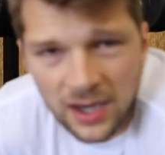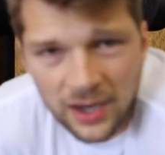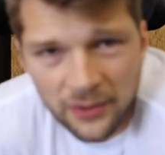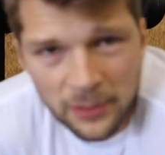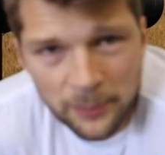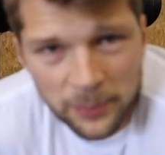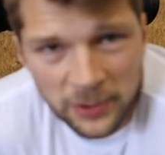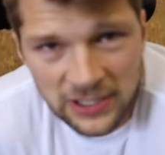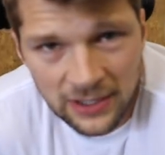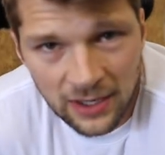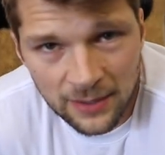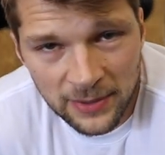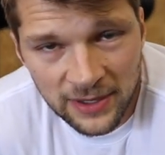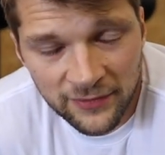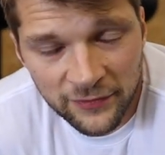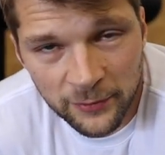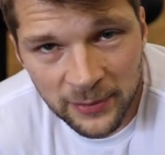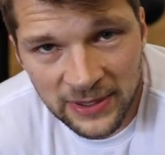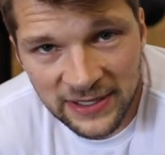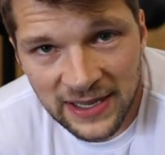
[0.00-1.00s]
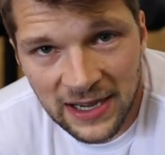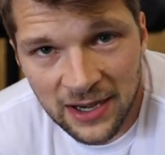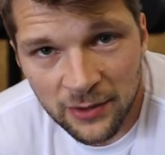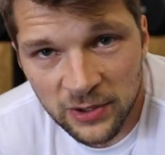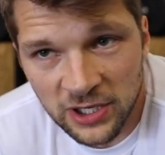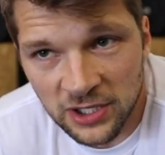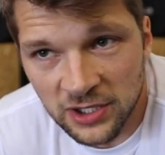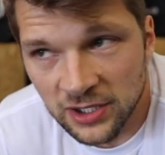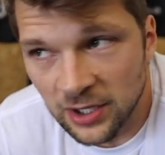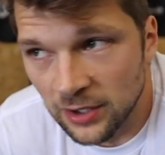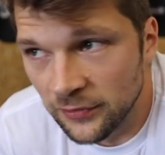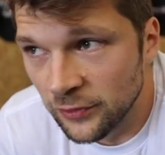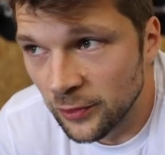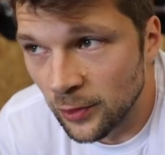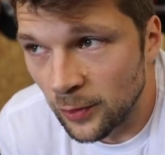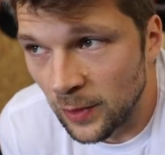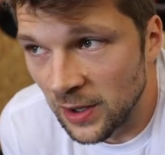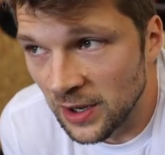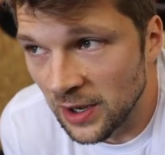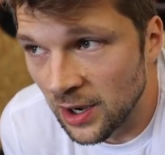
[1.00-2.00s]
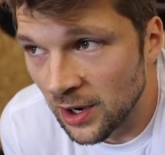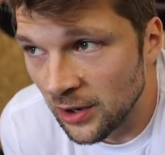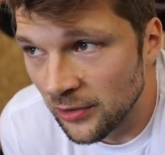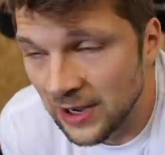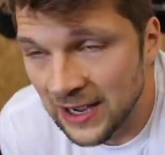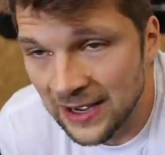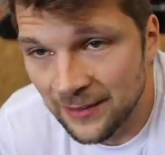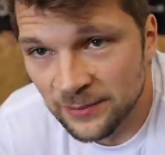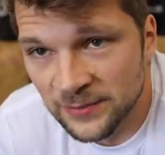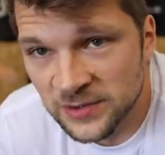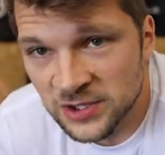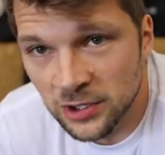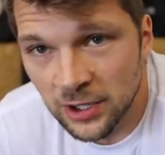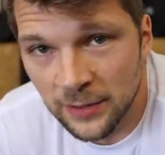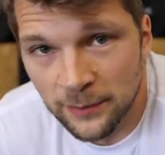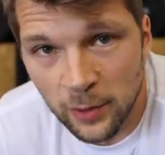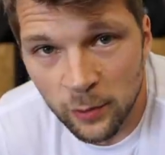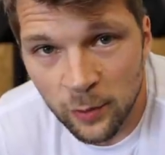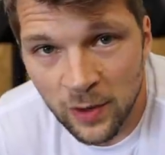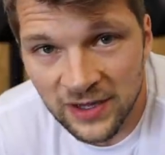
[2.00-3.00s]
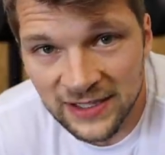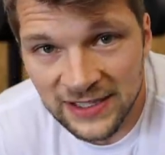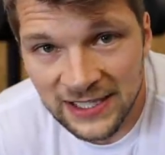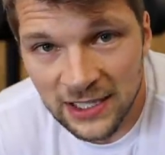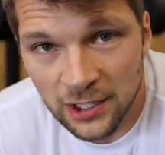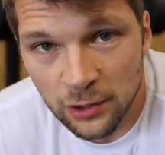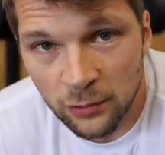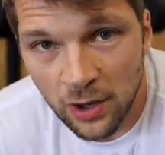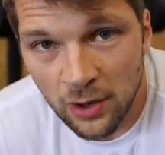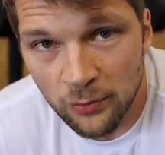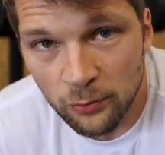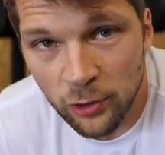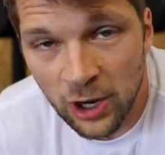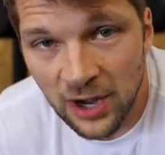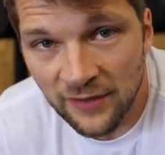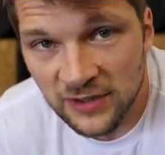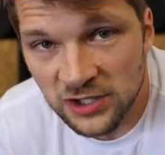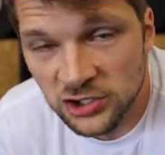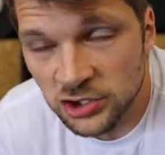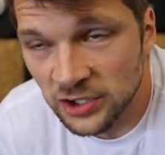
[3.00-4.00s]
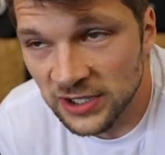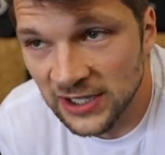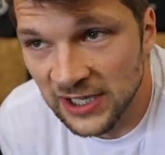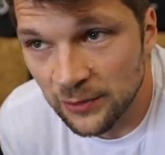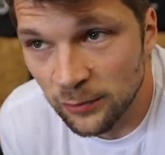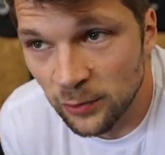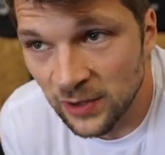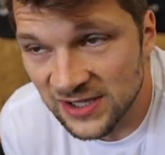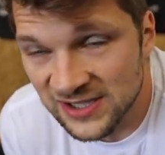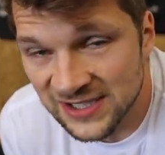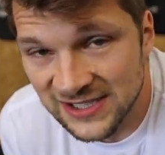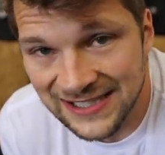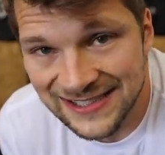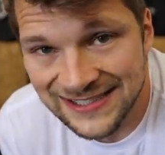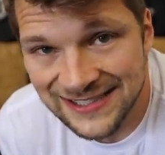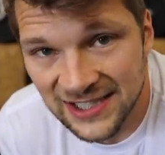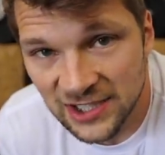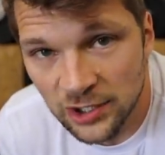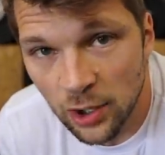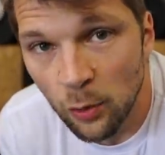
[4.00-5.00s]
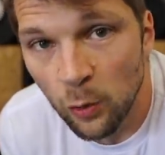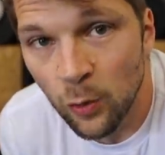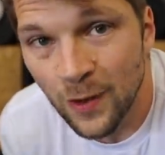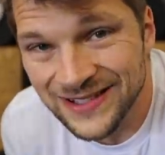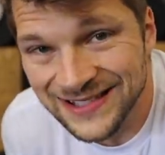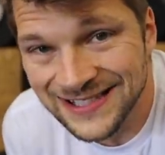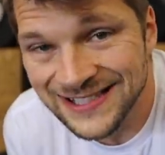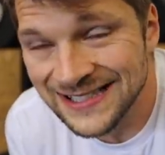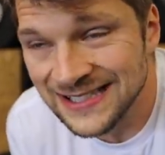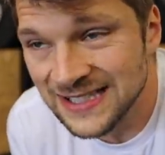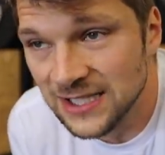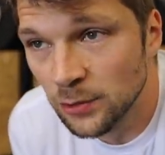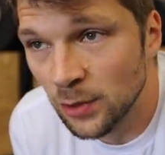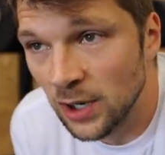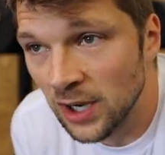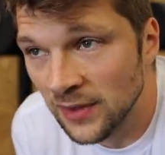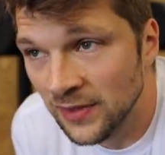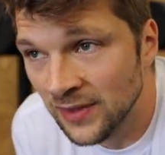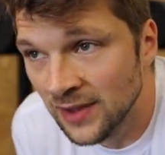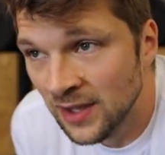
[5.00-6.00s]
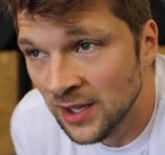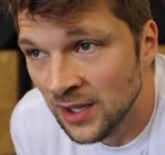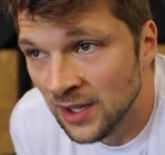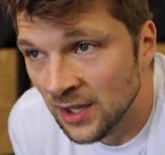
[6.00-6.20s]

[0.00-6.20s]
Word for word: We're putting up there for me now. We're gonna go for a 1RM. So I put one kilo on rather than trying to hit 160, go 161.